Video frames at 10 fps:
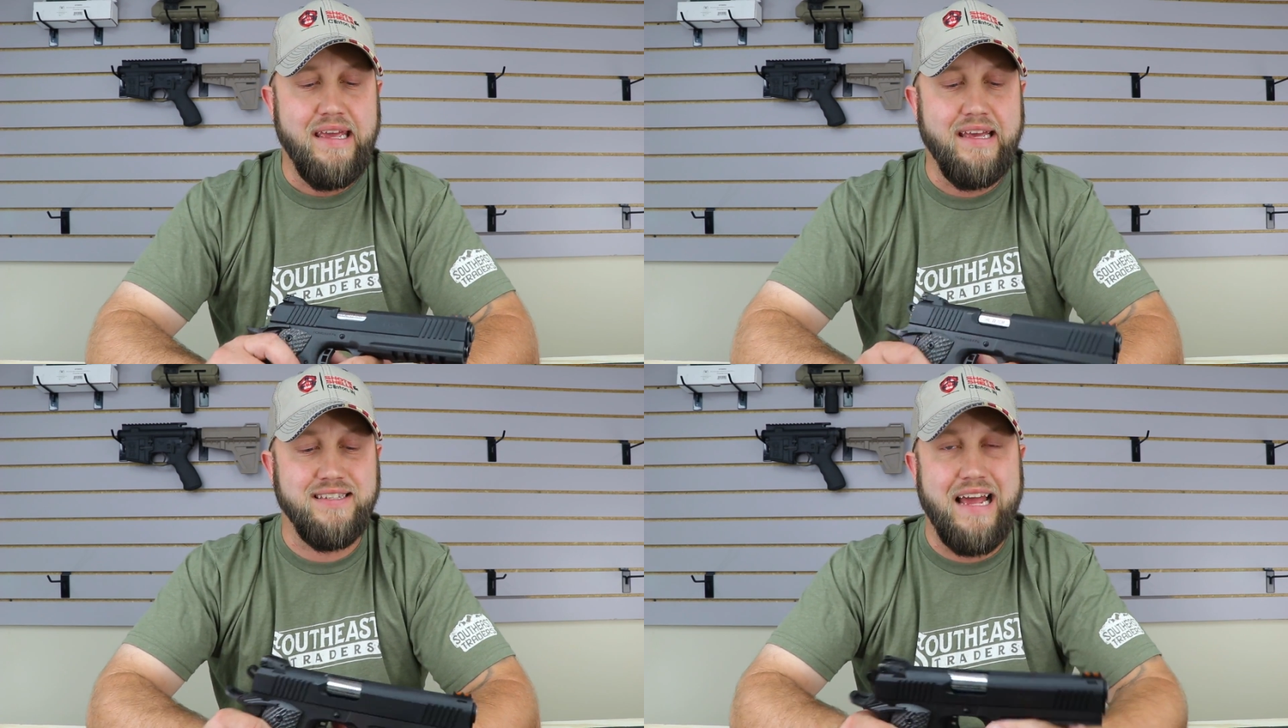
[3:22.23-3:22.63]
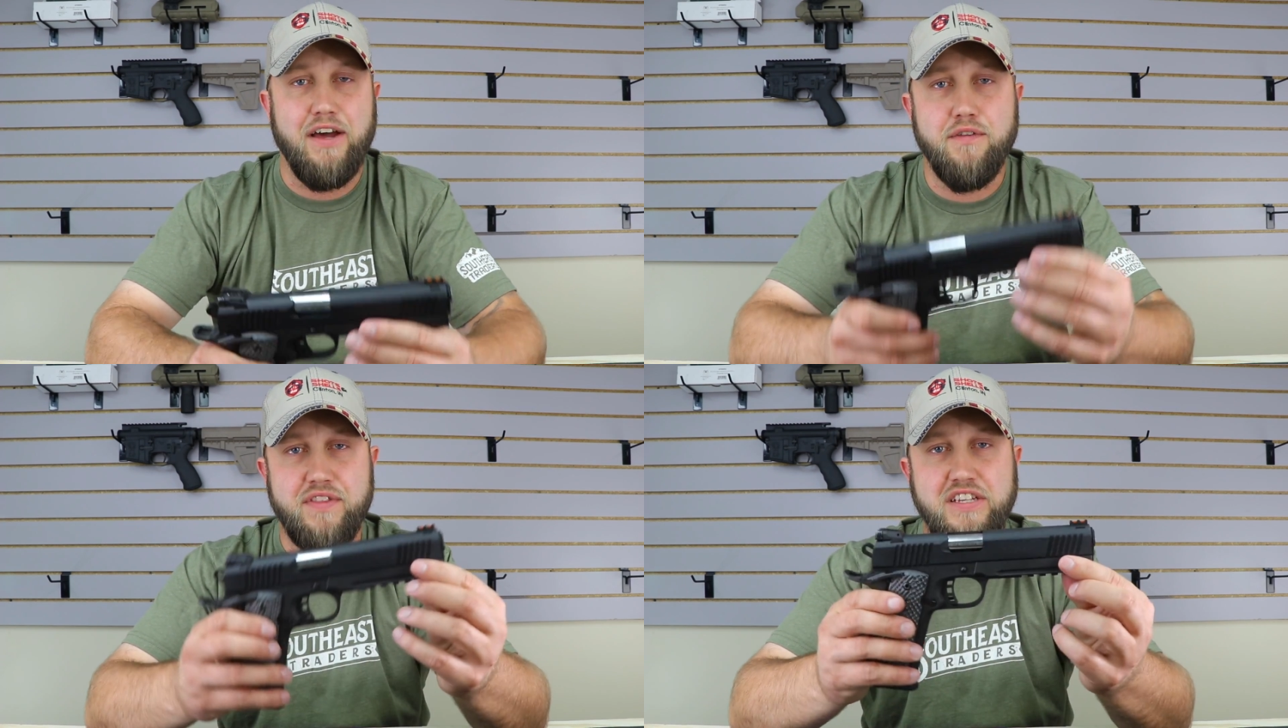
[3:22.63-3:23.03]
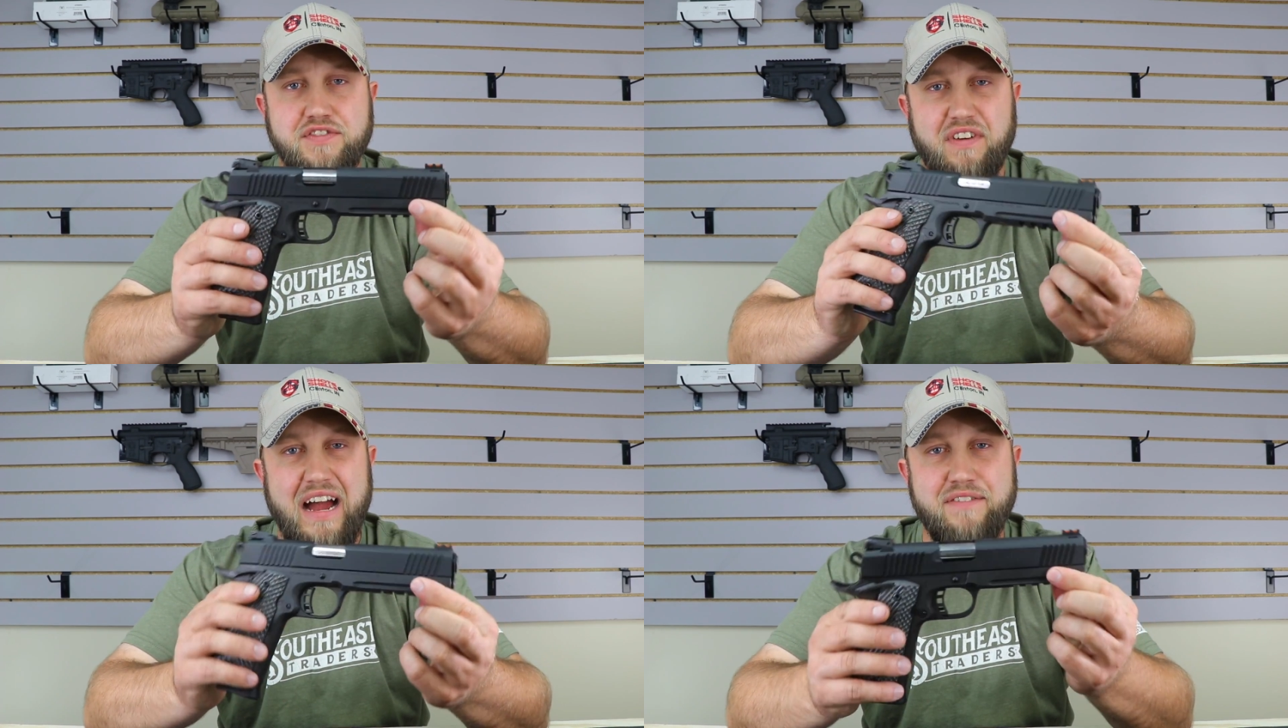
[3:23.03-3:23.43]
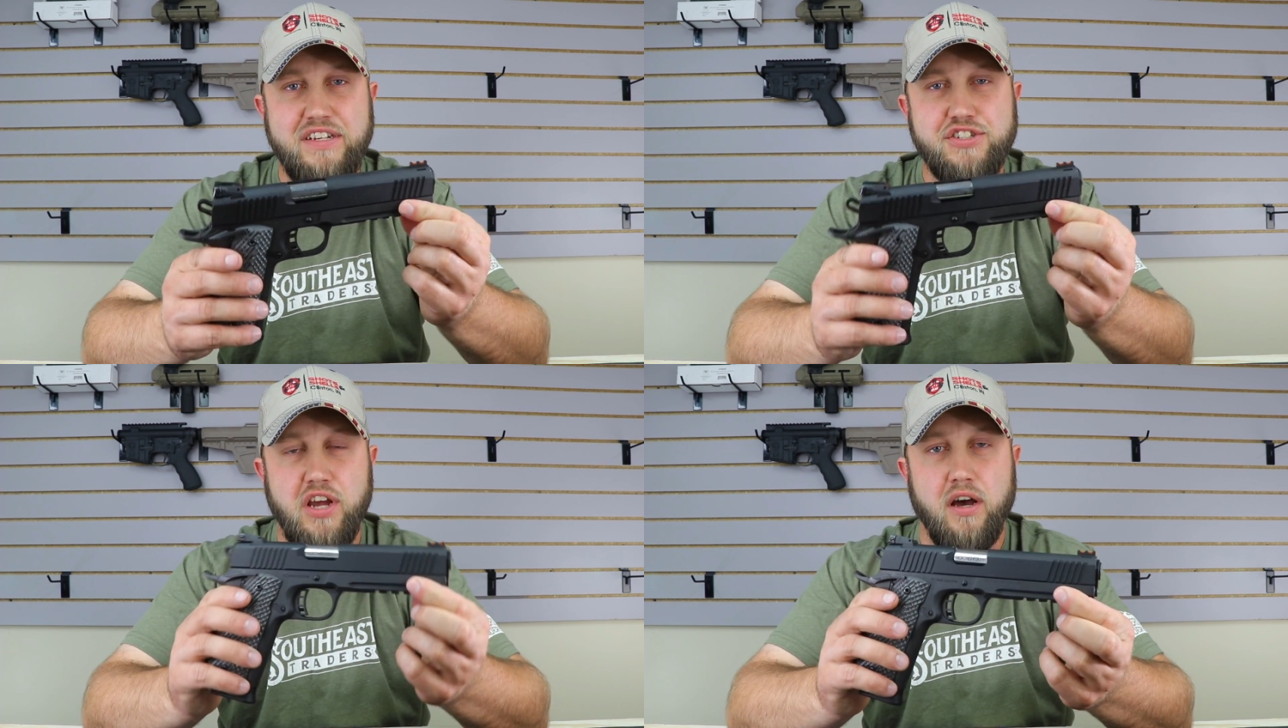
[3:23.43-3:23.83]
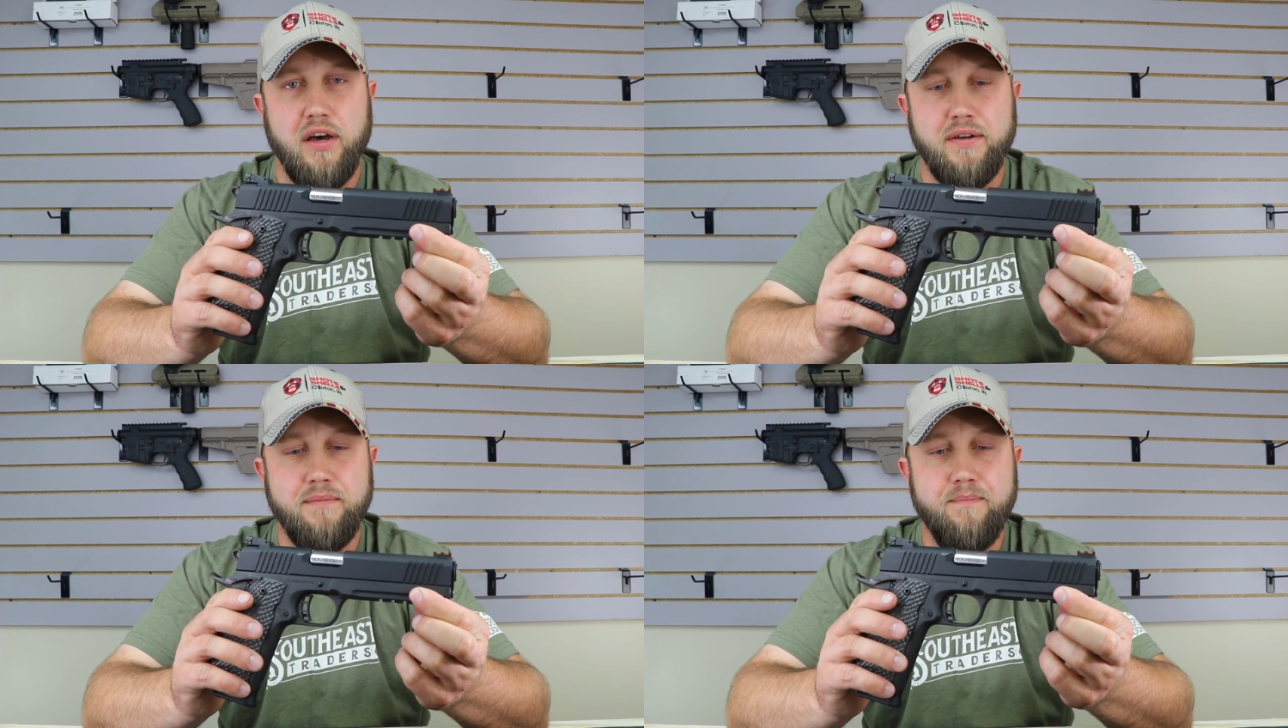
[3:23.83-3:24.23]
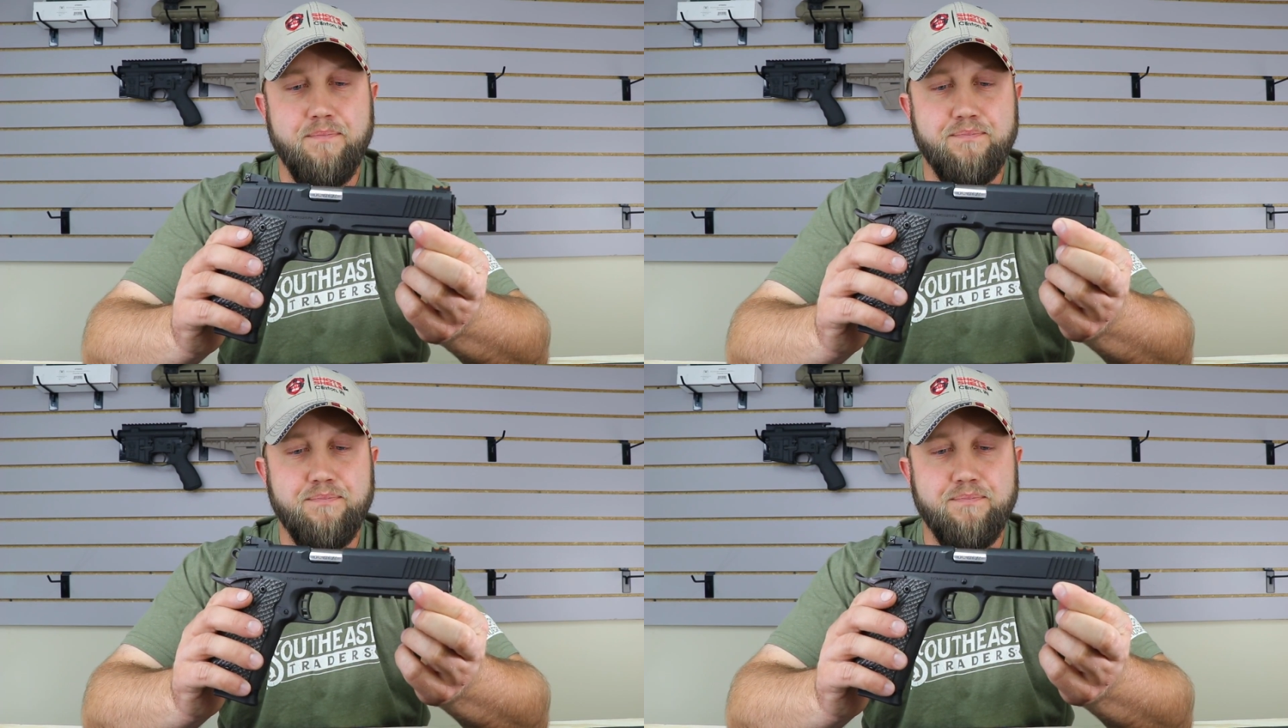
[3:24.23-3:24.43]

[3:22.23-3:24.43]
is out of this 5-inch gun,